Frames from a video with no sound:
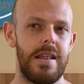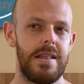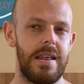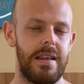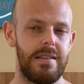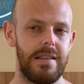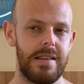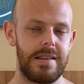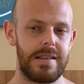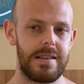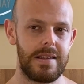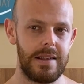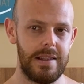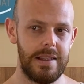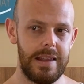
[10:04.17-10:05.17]
there's
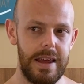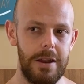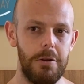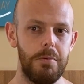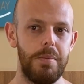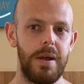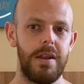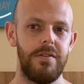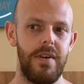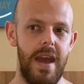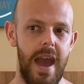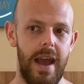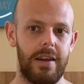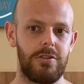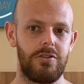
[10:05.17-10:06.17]
this little bit of
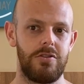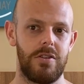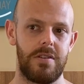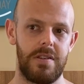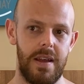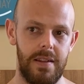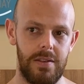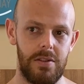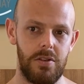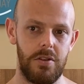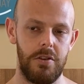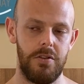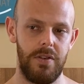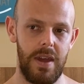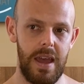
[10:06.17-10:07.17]
extra
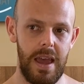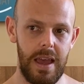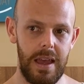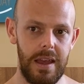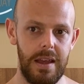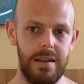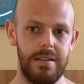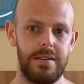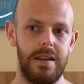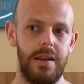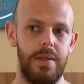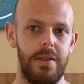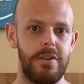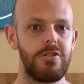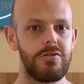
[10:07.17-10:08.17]
sense of ease
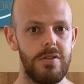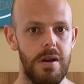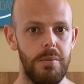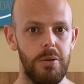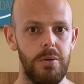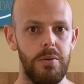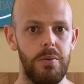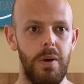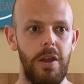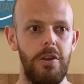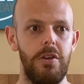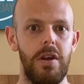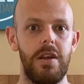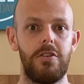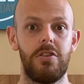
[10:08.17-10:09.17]
in the treble where
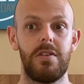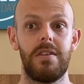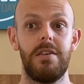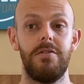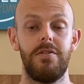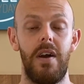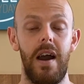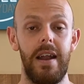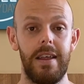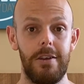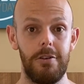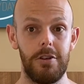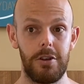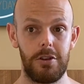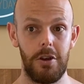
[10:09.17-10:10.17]
it's just inviting
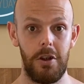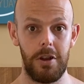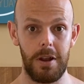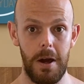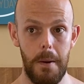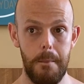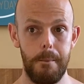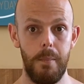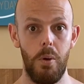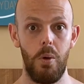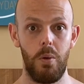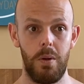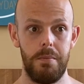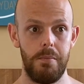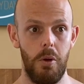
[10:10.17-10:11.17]
you to turn it up
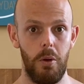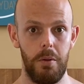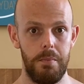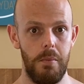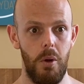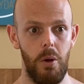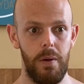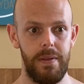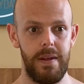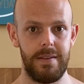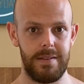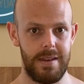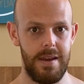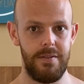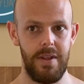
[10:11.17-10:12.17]
more and more and more, and
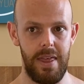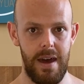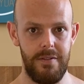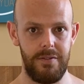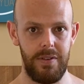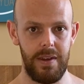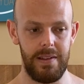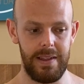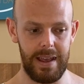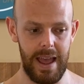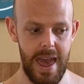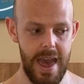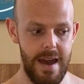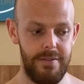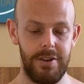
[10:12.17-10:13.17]
there's never that feeling
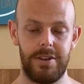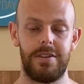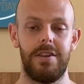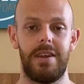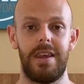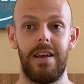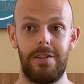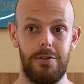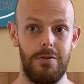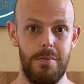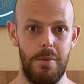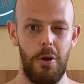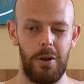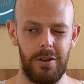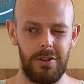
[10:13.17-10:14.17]
ever to get the
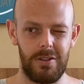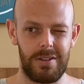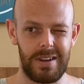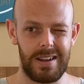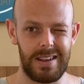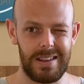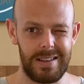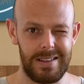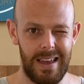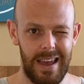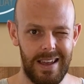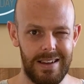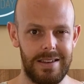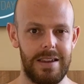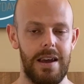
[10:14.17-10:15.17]
remote and just
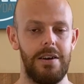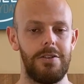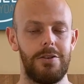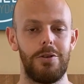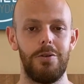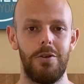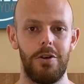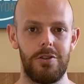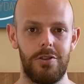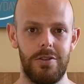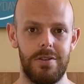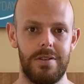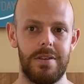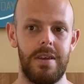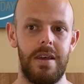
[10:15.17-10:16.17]
take it down 2
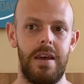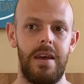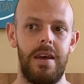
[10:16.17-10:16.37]
notches.